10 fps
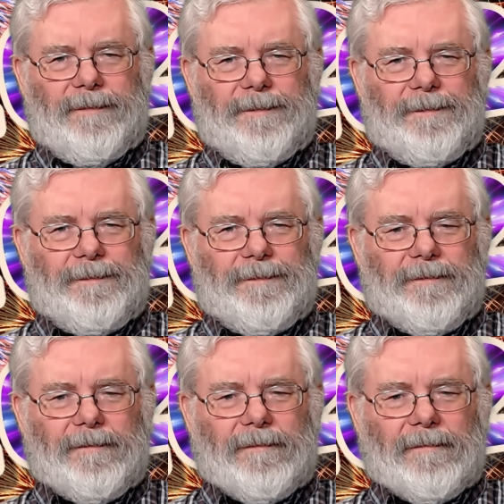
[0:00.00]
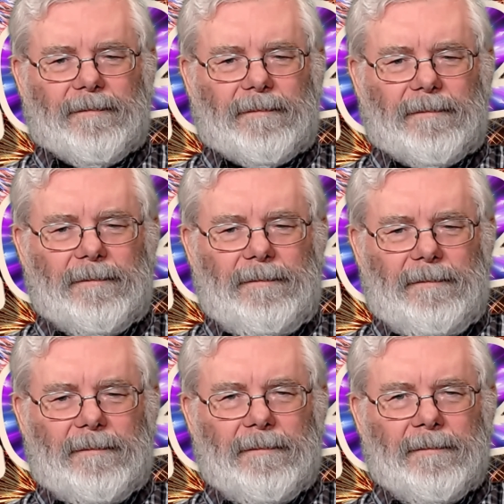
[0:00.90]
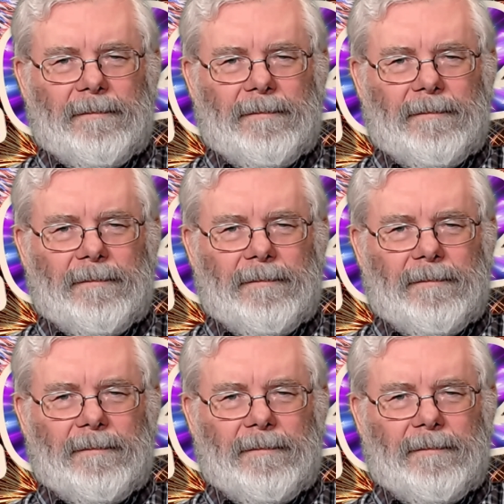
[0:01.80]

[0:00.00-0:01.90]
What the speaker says: No one is speaking in this clip.